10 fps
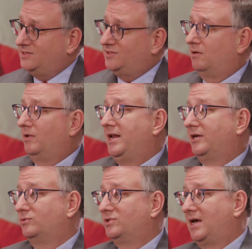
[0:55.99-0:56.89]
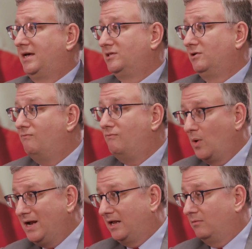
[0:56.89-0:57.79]
necessarily an exercise in
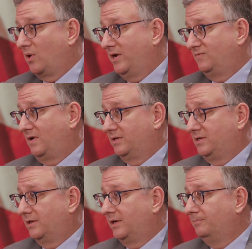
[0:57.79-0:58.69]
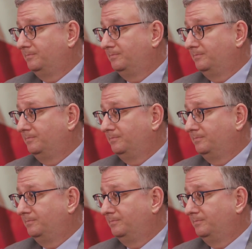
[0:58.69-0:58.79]
avoiding price volatility.